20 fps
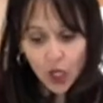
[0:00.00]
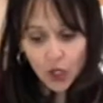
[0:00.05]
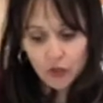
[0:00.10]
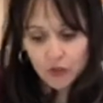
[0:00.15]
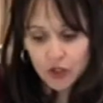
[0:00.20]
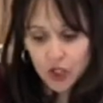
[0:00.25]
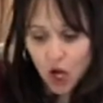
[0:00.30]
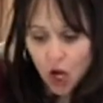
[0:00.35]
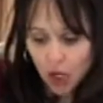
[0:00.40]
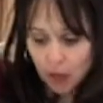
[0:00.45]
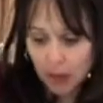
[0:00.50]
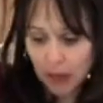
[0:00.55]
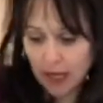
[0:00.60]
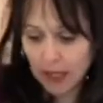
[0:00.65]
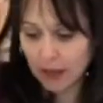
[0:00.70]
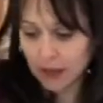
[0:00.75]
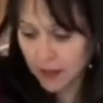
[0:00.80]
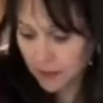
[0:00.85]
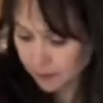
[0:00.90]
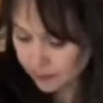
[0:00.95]
coat of chalk
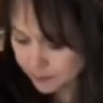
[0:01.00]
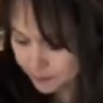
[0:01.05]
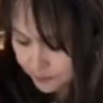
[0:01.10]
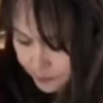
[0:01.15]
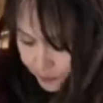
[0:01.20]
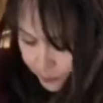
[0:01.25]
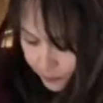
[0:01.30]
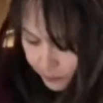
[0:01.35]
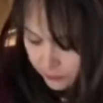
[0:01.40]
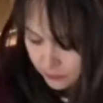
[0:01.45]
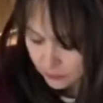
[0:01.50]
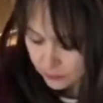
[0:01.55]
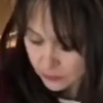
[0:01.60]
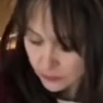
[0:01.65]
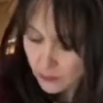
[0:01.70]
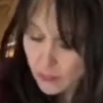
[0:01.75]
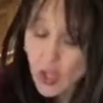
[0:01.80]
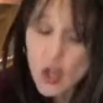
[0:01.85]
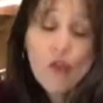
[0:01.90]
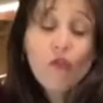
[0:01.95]
paint.
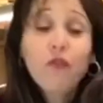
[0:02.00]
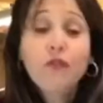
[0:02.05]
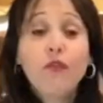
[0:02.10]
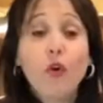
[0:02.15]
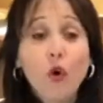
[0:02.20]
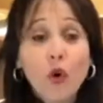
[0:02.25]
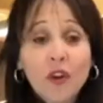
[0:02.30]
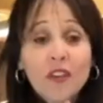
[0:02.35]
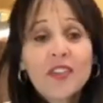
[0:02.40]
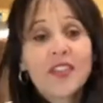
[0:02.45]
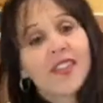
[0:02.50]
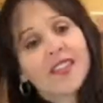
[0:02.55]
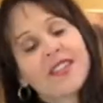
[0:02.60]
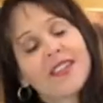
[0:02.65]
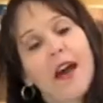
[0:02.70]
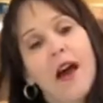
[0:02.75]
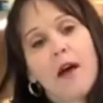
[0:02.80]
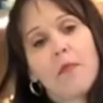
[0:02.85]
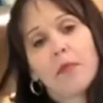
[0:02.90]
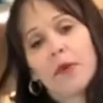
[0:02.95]
4th
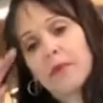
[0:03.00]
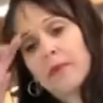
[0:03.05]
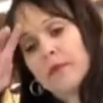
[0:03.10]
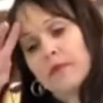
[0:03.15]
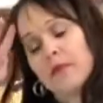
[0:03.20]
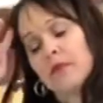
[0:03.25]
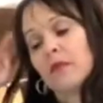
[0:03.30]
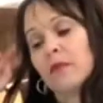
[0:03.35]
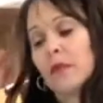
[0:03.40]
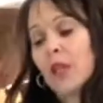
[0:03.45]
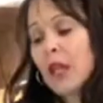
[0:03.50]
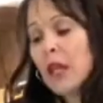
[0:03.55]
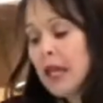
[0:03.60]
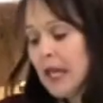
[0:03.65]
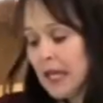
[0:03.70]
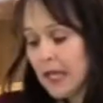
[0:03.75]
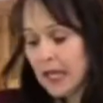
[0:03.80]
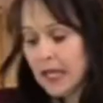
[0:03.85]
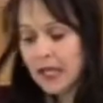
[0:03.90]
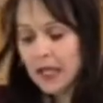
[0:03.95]
step
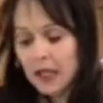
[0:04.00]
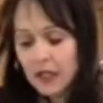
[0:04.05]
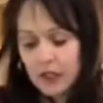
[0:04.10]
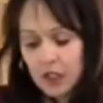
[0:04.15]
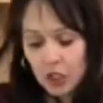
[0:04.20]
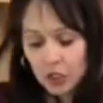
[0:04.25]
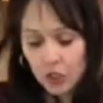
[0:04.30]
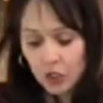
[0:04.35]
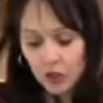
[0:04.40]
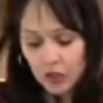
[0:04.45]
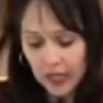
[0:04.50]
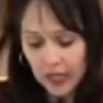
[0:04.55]
is to